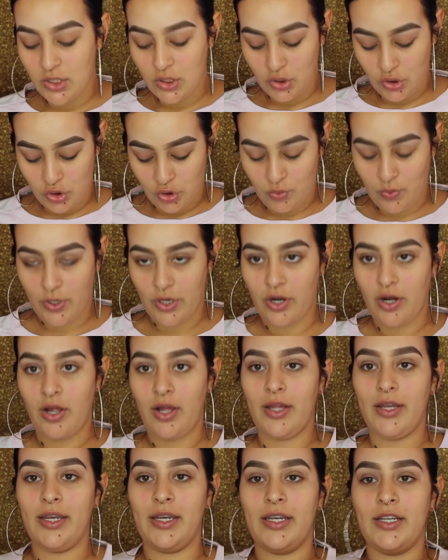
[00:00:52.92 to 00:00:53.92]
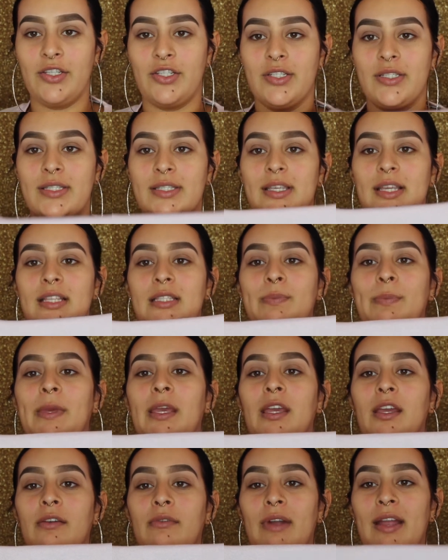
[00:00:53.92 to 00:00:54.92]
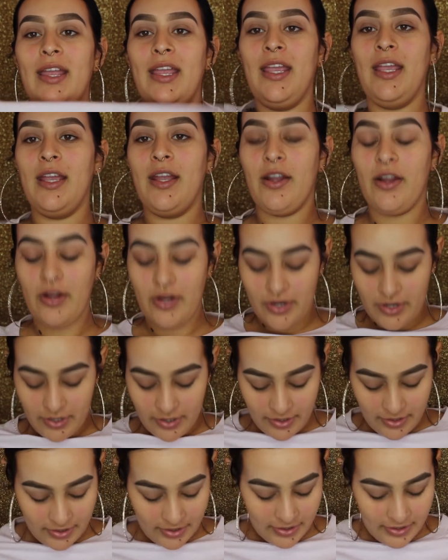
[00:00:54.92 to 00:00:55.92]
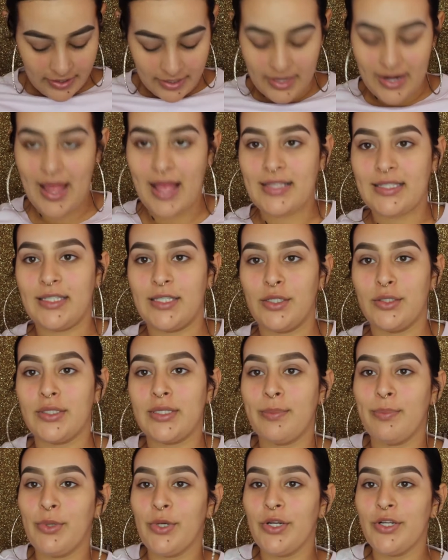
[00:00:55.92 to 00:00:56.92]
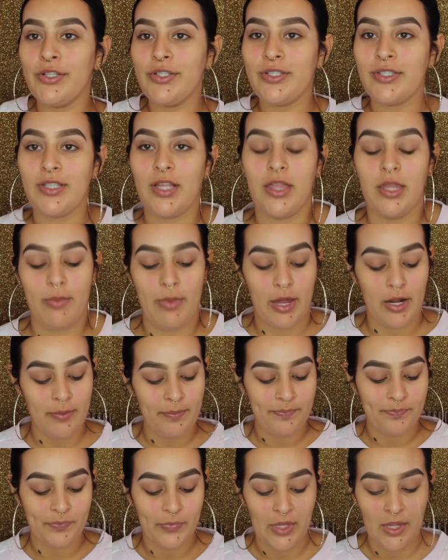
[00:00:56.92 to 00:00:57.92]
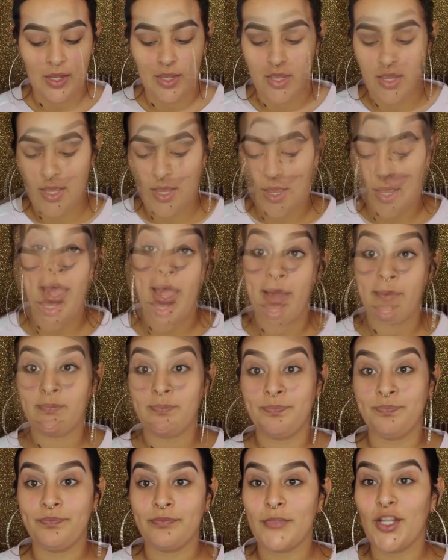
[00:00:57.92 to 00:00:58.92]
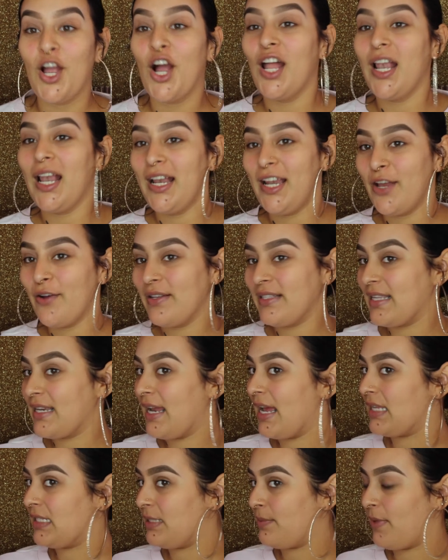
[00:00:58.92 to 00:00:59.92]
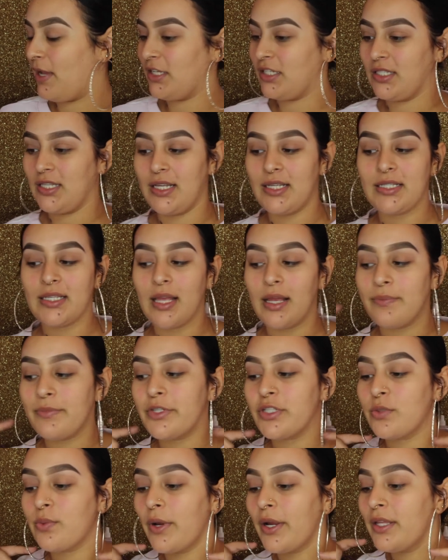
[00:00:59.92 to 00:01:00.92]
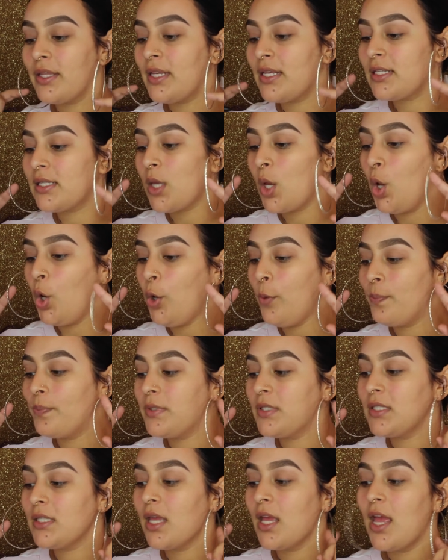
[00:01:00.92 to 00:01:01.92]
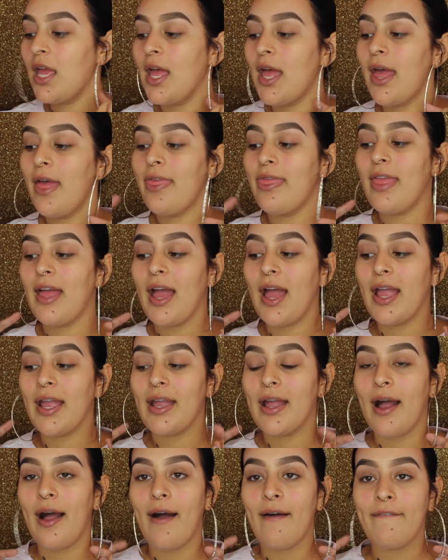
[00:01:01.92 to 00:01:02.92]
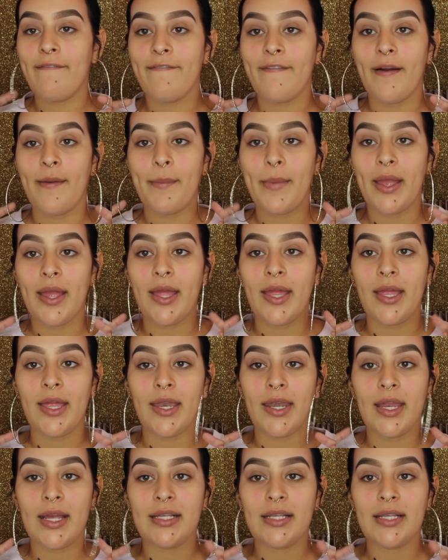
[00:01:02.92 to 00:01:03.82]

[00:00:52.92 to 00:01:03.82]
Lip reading: sweater on, and it just says pink right here, and it has little zippers on the bottom. But all I know is that it has to match this, and I'm just wearing these hoops that I got from an